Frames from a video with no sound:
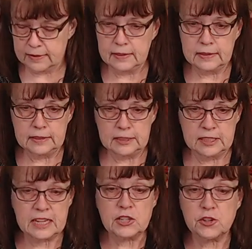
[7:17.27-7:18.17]
the little
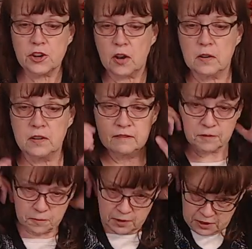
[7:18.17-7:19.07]
intro
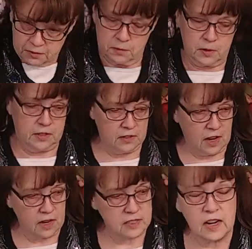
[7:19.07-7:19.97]
when you when you
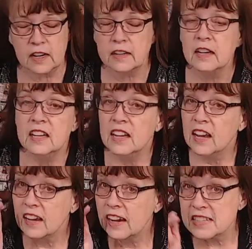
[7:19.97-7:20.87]
logged on,
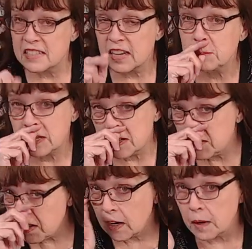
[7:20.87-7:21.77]
I said I'm going to
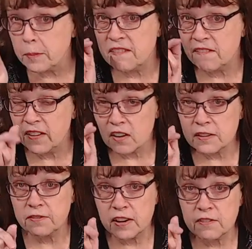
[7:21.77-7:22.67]
do it on my very
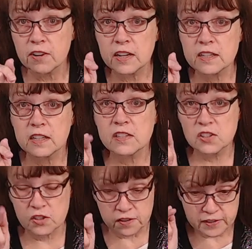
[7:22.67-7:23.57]
favorite
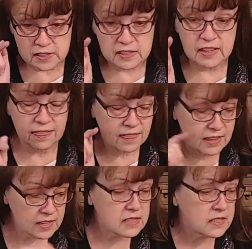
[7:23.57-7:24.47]
surface. And
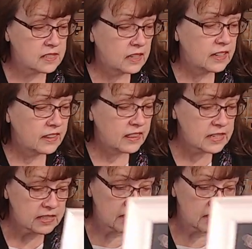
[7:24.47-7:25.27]
this, this